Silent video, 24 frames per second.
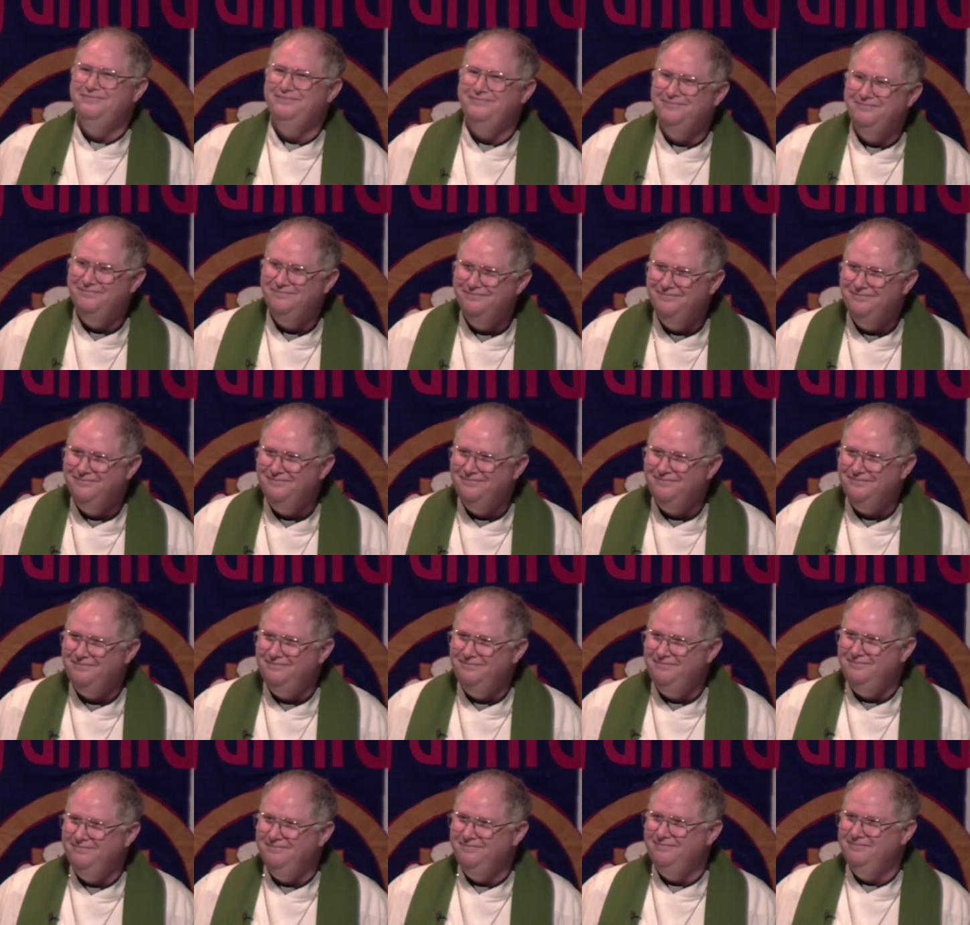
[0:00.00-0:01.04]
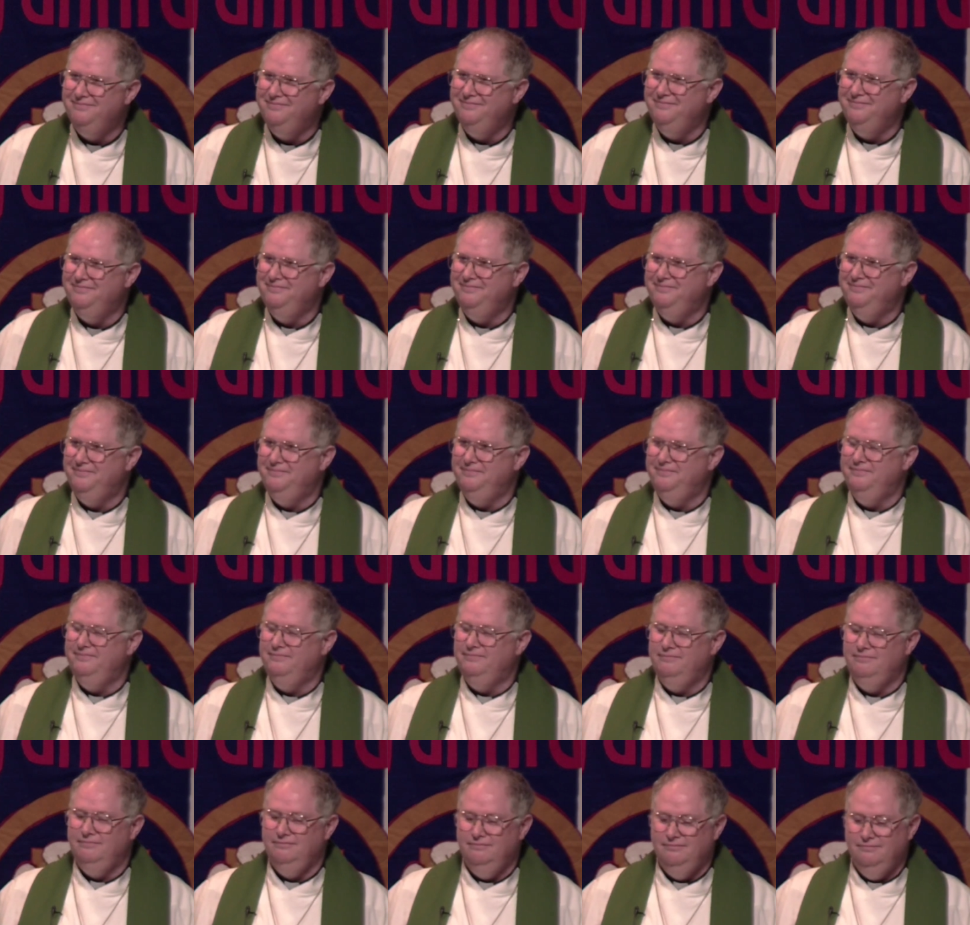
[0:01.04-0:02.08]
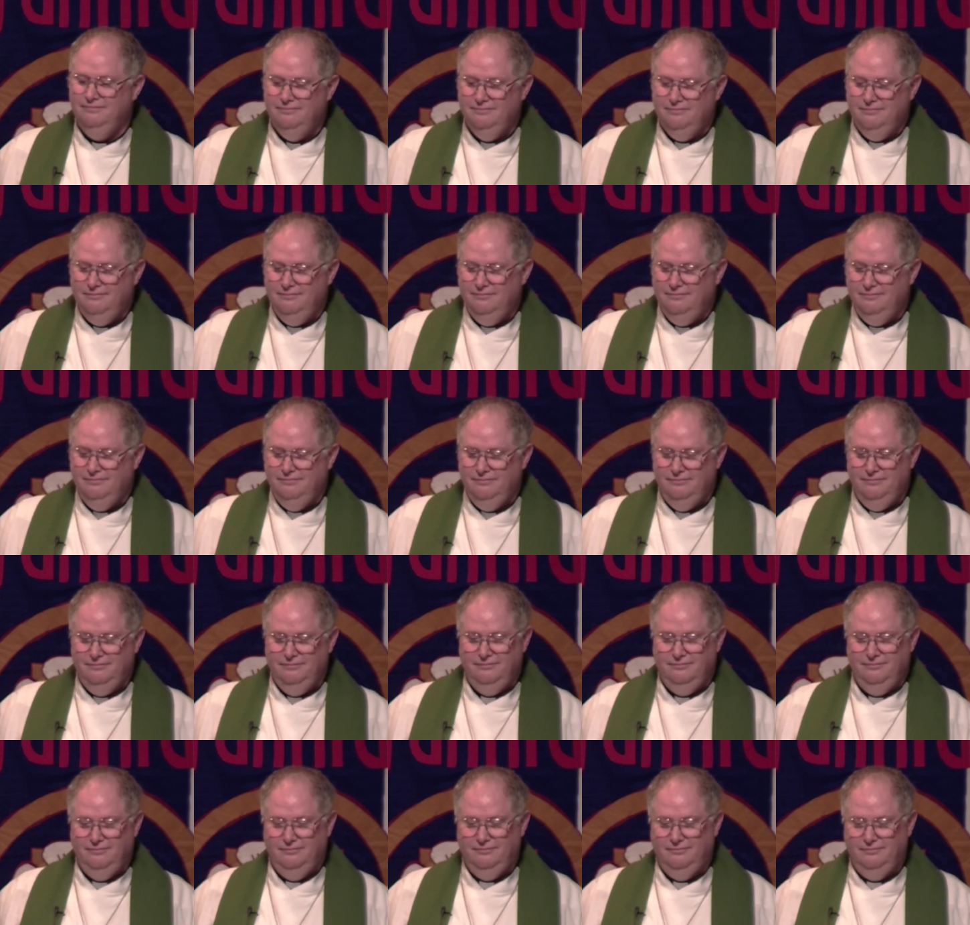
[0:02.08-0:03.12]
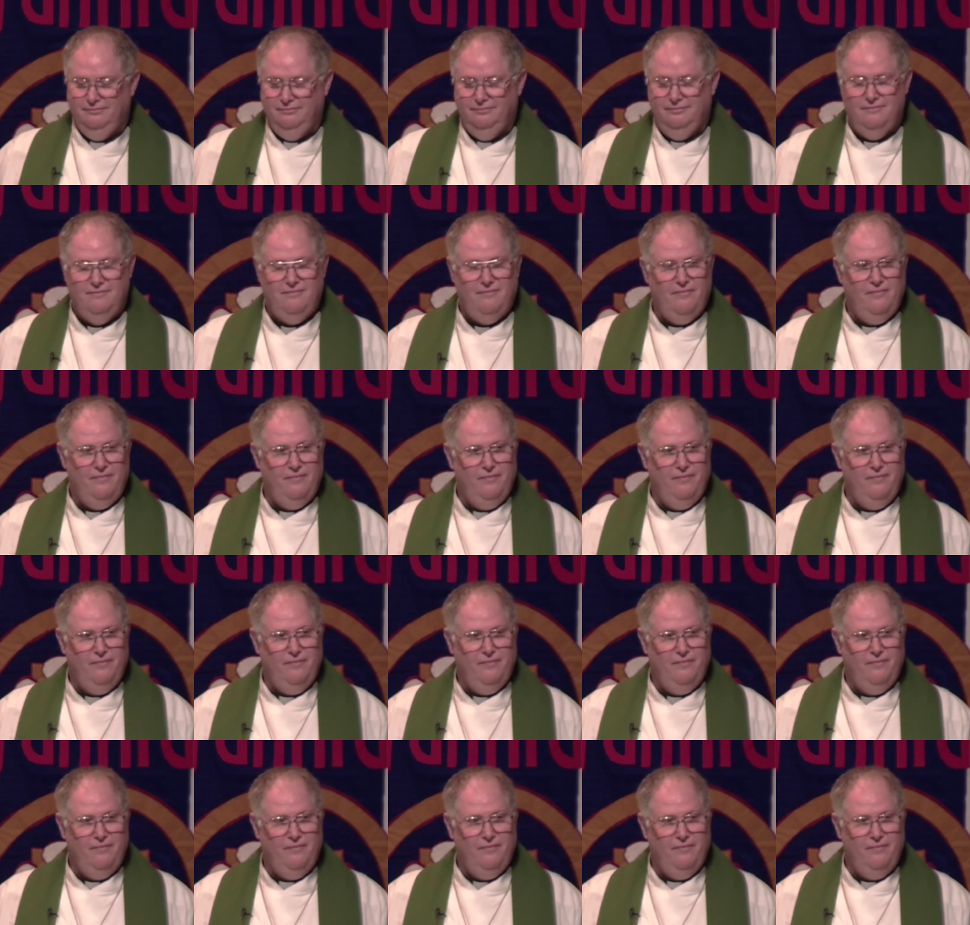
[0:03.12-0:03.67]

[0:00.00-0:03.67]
No one is speaking in this clip.